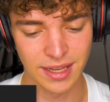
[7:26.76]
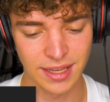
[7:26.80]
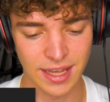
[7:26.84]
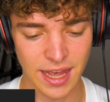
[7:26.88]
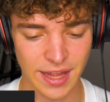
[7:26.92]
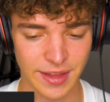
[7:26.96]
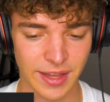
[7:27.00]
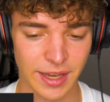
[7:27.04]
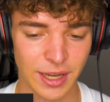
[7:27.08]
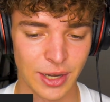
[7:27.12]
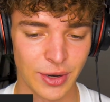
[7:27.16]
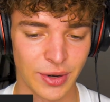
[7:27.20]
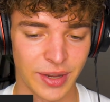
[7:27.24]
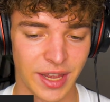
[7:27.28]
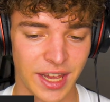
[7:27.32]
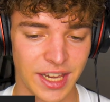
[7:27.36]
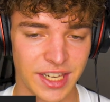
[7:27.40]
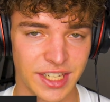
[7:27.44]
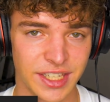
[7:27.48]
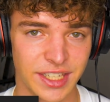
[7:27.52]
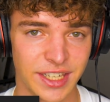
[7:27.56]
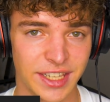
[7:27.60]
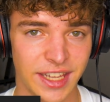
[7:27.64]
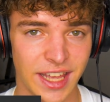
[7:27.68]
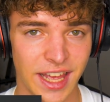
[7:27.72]
get that
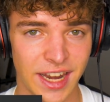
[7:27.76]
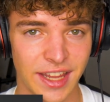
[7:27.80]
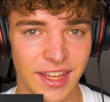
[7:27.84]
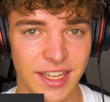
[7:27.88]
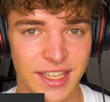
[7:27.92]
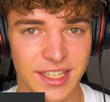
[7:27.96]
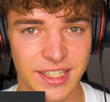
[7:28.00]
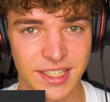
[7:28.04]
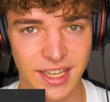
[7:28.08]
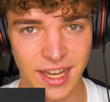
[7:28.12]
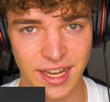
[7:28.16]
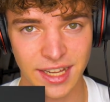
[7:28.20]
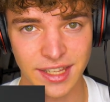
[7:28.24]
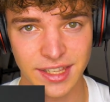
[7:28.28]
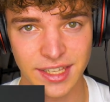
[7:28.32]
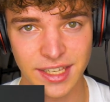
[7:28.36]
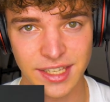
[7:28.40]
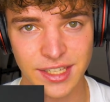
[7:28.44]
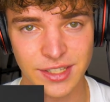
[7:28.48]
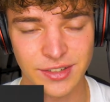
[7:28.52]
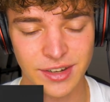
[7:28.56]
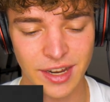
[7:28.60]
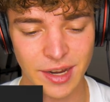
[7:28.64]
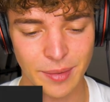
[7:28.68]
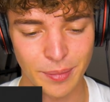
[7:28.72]
location again in the second
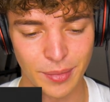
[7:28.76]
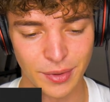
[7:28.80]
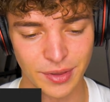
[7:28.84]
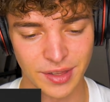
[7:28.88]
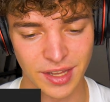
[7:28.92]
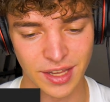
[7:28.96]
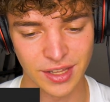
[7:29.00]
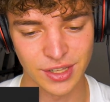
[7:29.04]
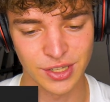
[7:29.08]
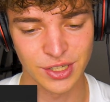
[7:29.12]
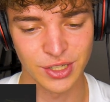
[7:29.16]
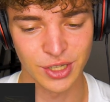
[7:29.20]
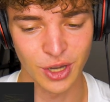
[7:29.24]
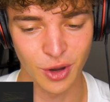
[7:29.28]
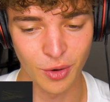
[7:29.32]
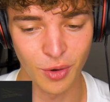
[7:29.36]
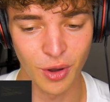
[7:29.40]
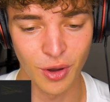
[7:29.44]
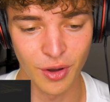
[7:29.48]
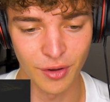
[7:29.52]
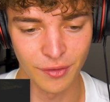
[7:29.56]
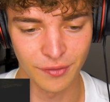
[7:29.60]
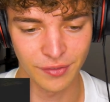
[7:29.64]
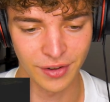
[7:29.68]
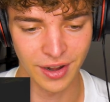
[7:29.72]
diss track, but then show
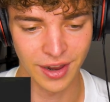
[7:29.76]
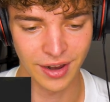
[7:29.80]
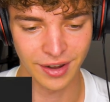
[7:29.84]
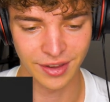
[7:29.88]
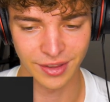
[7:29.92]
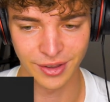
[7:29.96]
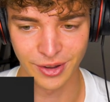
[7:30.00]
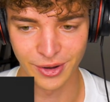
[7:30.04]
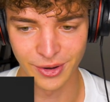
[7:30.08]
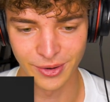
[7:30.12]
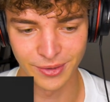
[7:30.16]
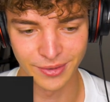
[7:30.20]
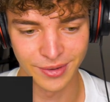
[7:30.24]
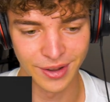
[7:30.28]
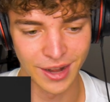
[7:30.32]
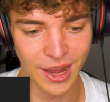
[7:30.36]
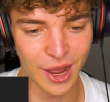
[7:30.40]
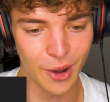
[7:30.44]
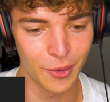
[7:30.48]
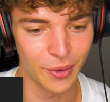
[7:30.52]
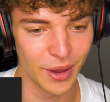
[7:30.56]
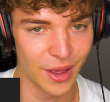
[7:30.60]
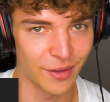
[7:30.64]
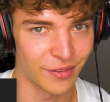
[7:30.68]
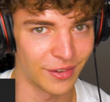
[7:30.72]
off like, yo,
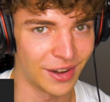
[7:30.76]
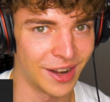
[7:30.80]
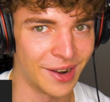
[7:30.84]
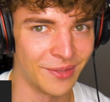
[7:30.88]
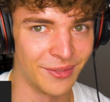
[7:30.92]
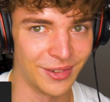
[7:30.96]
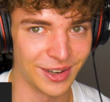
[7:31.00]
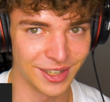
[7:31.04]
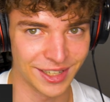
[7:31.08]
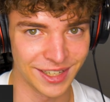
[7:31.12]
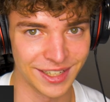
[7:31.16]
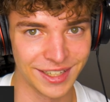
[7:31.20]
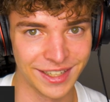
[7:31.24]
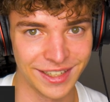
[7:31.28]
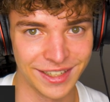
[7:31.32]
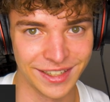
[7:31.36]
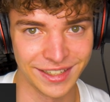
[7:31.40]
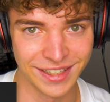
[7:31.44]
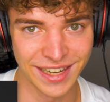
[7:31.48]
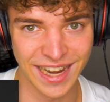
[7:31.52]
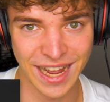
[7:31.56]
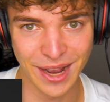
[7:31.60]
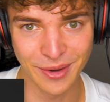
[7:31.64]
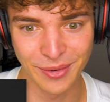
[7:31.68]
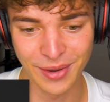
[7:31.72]
now we have a
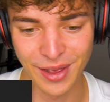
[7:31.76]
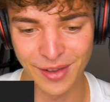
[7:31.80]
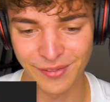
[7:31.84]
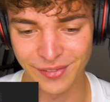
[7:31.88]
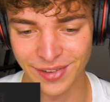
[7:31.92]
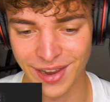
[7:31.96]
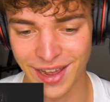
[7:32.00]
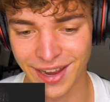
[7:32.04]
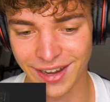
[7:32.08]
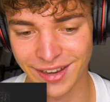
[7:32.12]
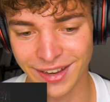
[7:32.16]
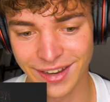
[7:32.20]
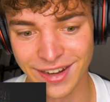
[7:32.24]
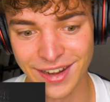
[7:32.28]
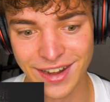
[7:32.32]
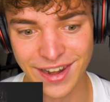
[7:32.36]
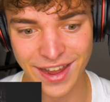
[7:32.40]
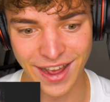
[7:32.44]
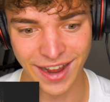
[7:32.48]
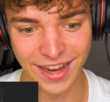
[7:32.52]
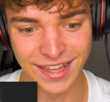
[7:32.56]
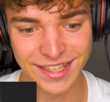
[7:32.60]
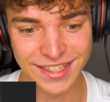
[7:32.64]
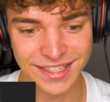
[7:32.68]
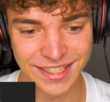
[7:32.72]
Lamborghini, now we have like a
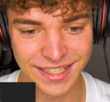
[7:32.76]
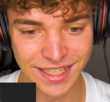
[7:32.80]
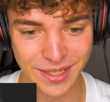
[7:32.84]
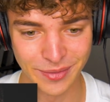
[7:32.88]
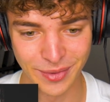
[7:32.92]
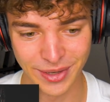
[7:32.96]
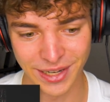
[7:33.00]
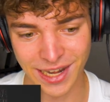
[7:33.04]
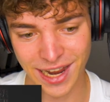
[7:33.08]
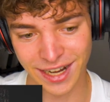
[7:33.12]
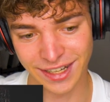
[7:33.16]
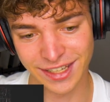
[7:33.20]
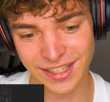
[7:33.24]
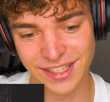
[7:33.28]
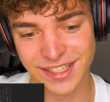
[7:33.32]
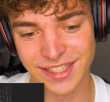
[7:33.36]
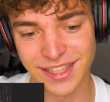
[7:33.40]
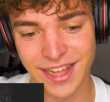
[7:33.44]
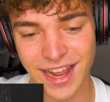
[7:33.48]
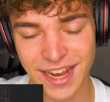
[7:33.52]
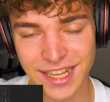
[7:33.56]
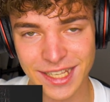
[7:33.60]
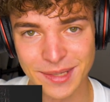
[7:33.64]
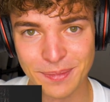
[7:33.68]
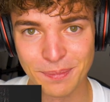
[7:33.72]
night scene with like these
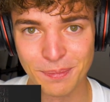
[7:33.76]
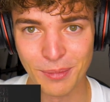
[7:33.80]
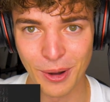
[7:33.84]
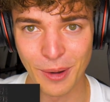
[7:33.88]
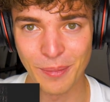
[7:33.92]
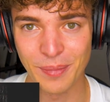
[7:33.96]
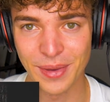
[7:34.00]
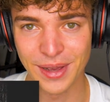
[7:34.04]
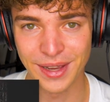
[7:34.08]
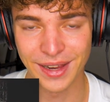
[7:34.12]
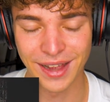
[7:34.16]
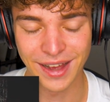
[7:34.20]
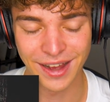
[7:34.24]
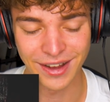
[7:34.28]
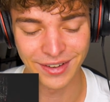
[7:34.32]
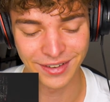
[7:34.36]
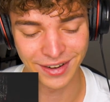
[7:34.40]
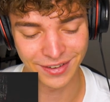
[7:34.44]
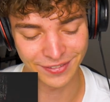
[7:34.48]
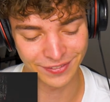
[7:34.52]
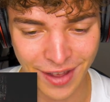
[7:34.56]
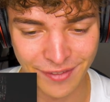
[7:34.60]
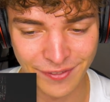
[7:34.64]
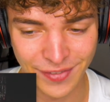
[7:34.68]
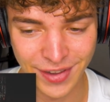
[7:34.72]
lights popping
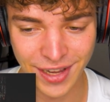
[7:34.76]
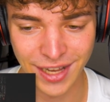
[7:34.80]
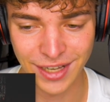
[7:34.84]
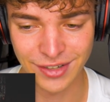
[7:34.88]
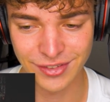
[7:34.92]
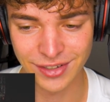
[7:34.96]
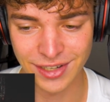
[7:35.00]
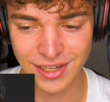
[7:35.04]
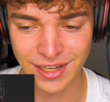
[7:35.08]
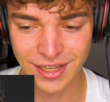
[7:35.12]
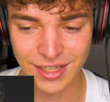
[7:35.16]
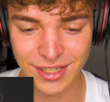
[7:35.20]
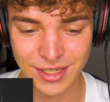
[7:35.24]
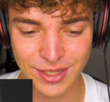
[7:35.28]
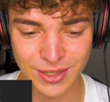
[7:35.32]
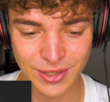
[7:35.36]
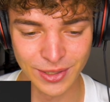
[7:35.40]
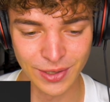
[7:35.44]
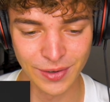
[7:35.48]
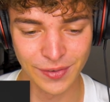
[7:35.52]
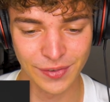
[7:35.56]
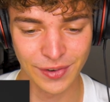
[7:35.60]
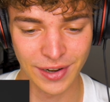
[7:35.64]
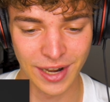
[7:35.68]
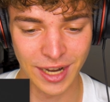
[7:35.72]
out. I think it really is
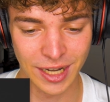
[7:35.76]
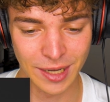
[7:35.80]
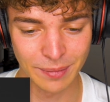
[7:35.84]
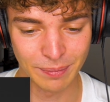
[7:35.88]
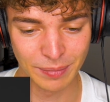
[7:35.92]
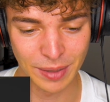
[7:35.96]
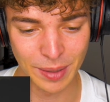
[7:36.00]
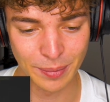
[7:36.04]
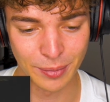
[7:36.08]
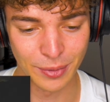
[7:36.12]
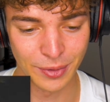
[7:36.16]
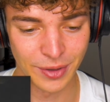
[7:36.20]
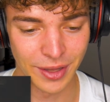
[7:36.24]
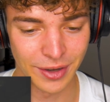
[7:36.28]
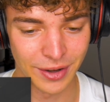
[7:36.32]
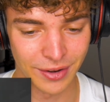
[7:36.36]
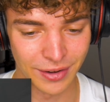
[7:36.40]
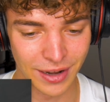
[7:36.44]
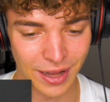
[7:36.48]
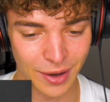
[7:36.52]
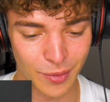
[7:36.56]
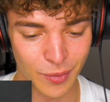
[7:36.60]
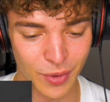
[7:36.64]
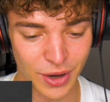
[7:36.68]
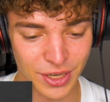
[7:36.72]
cool for like the people that
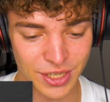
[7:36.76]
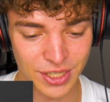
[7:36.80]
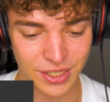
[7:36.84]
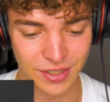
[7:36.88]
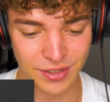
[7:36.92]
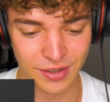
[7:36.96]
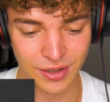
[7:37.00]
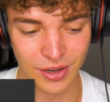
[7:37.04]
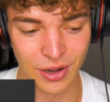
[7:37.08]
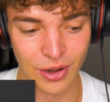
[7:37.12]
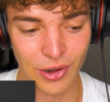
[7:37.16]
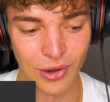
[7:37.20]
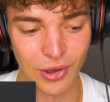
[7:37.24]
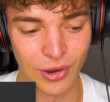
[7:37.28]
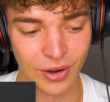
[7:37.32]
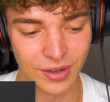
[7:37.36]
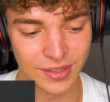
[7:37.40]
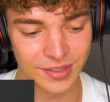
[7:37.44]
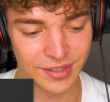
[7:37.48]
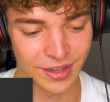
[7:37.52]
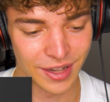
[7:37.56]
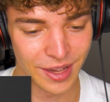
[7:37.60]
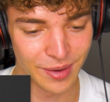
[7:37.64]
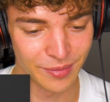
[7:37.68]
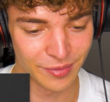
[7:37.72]
are like watching a
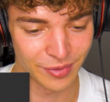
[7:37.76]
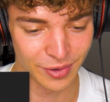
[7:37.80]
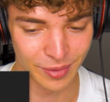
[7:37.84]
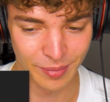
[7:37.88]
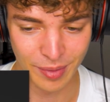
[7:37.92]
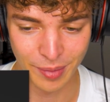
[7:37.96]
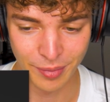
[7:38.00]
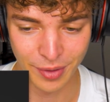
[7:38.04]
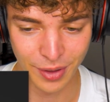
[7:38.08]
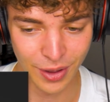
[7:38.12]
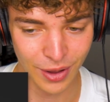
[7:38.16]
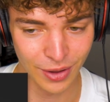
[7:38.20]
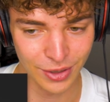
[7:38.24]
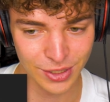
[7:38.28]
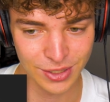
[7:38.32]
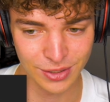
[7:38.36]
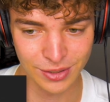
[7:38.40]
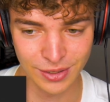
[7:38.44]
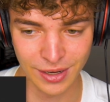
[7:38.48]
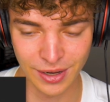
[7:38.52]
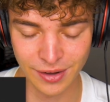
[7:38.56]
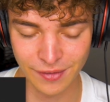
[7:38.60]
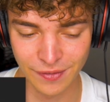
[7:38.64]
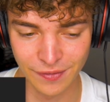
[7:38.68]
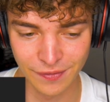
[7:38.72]
long time, for maybe
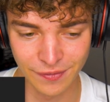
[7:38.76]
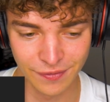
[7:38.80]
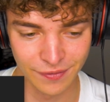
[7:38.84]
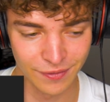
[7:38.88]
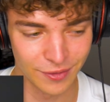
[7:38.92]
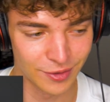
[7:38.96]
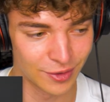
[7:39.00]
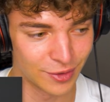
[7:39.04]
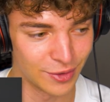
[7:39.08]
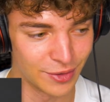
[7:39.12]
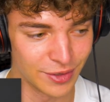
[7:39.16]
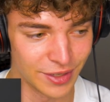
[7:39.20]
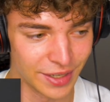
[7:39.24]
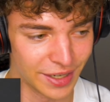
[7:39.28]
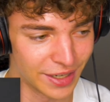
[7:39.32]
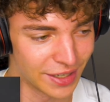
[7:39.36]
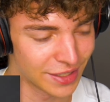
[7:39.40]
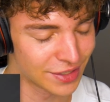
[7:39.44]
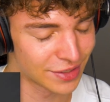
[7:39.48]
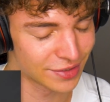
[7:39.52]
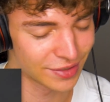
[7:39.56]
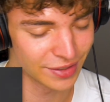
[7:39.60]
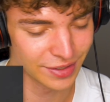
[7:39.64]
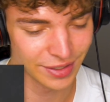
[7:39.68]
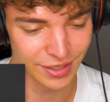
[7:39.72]
also like 2
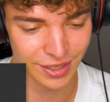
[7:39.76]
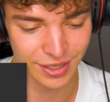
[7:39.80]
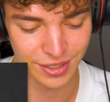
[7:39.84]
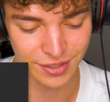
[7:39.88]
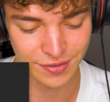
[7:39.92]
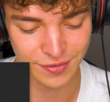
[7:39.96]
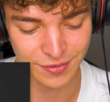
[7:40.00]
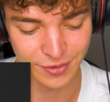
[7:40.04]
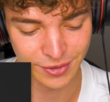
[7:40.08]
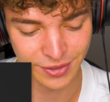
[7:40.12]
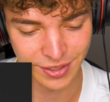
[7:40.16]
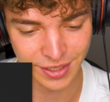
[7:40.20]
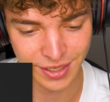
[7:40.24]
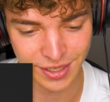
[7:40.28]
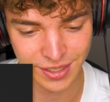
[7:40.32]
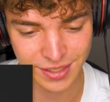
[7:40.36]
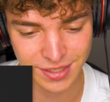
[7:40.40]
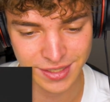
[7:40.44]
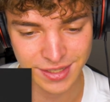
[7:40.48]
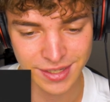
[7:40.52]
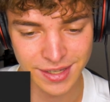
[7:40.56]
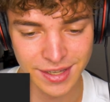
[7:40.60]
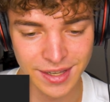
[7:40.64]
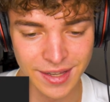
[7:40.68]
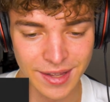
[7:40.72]
years, 3 years, 4
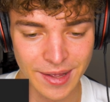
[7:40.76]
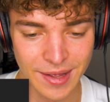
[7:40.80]
years.